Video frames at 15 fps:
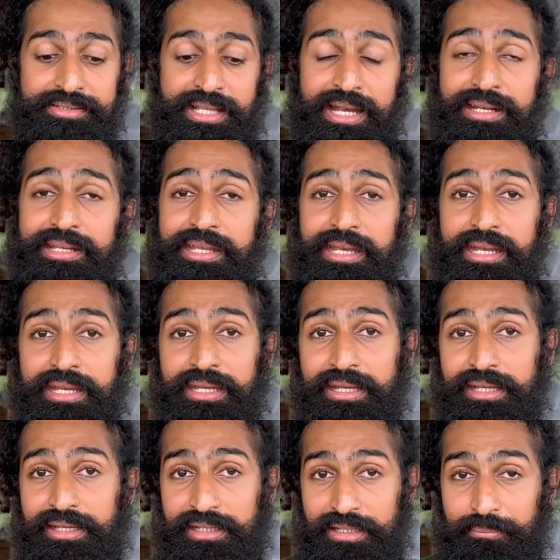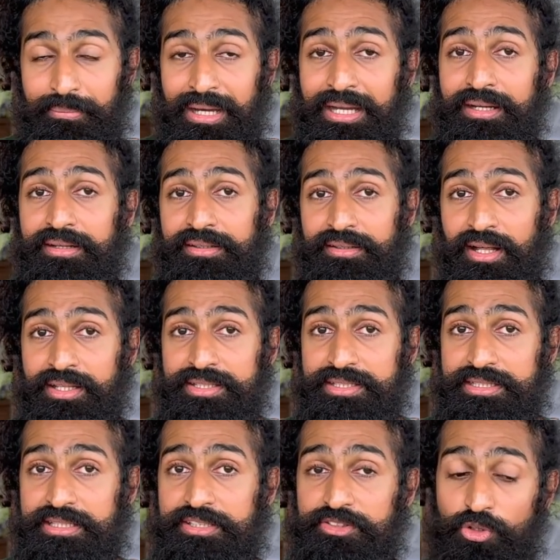that they remained
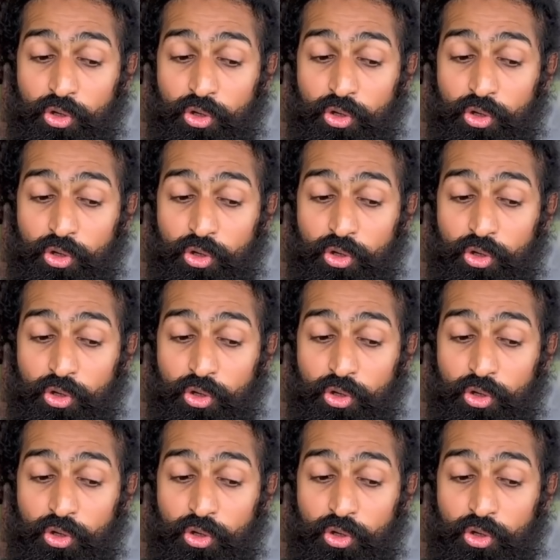renunciates